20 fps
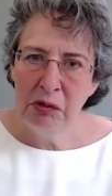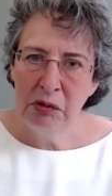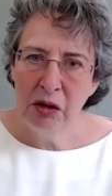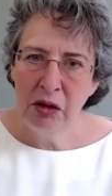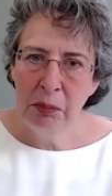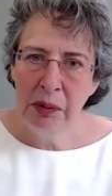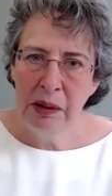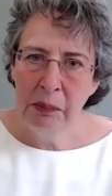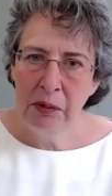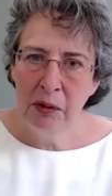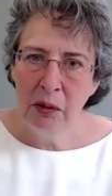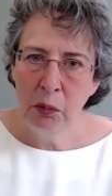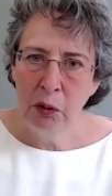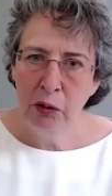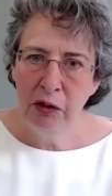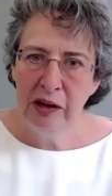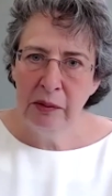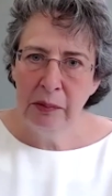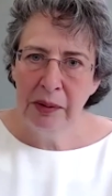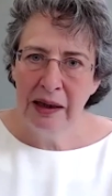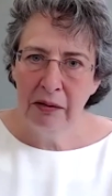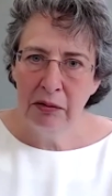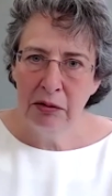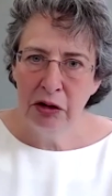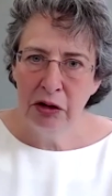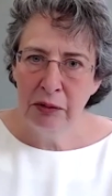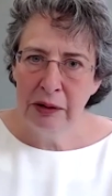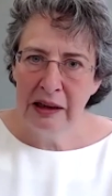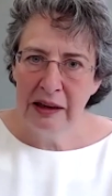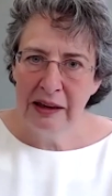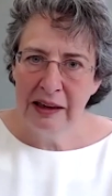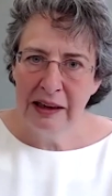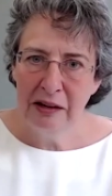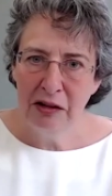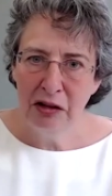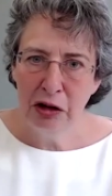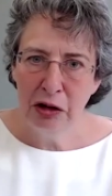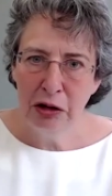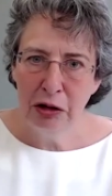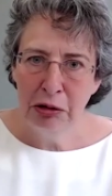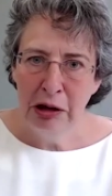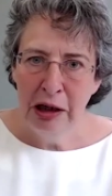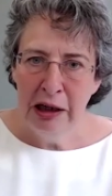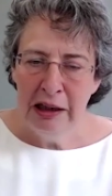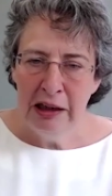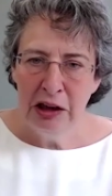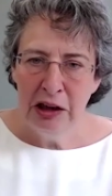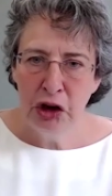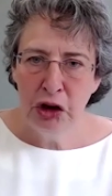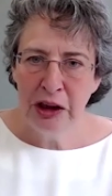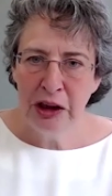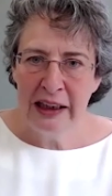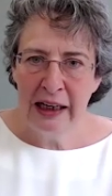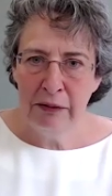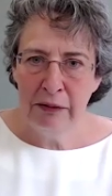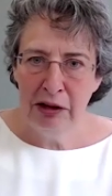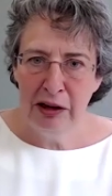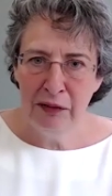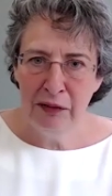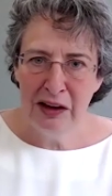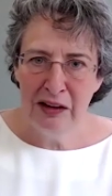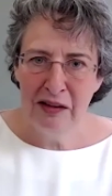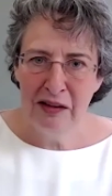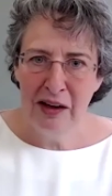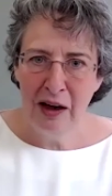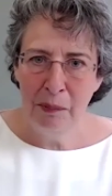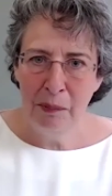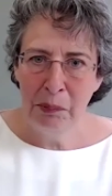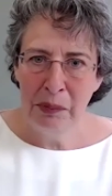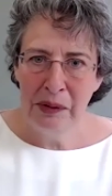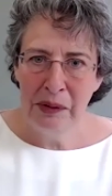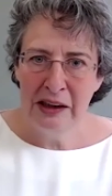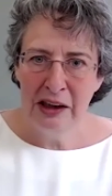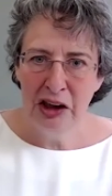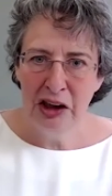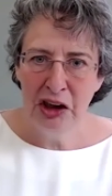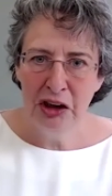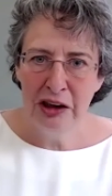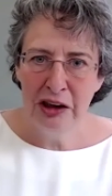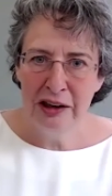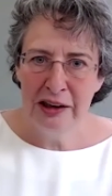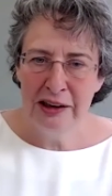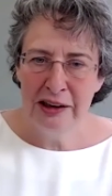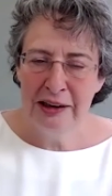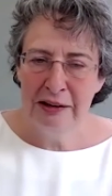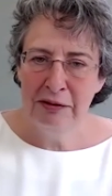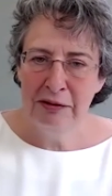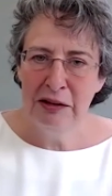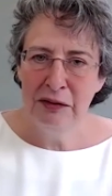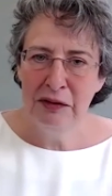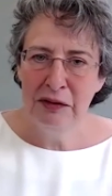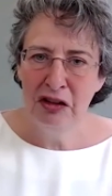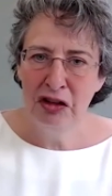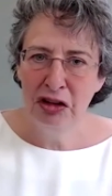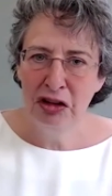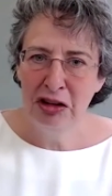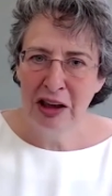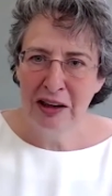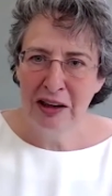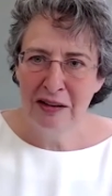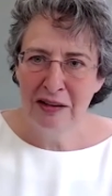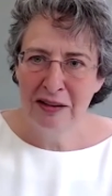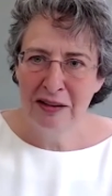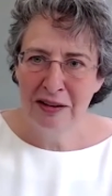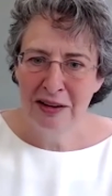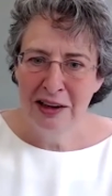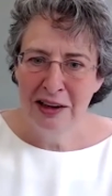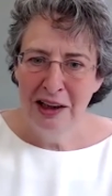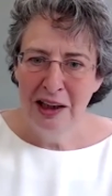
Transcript: So people are worried about doing things, you know, should I get rid of this company? Should I get rid of this trust? Mm.